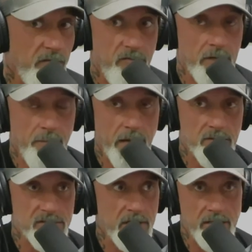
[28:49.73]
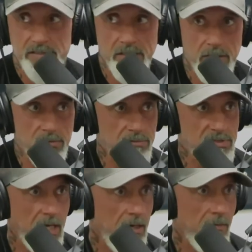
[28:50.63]
fundamentals, and I see you
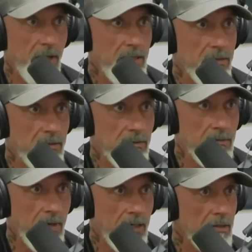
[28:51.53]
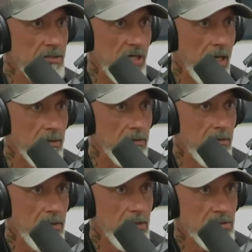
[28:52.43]
saying it right right on the channel.
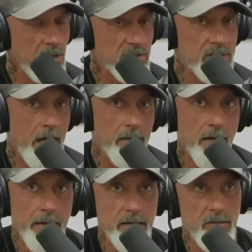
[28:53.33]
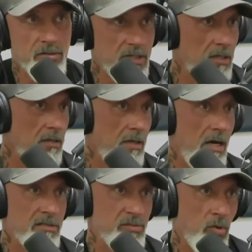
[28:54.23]
So it's not like you're telling
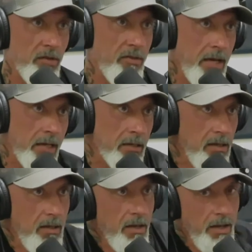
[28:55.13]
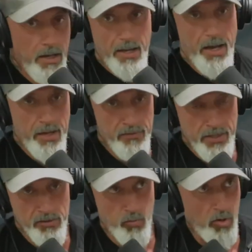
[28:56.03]
us one thing and
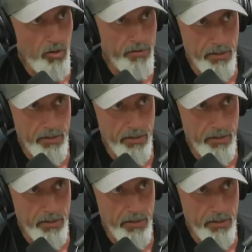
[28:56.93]
then the world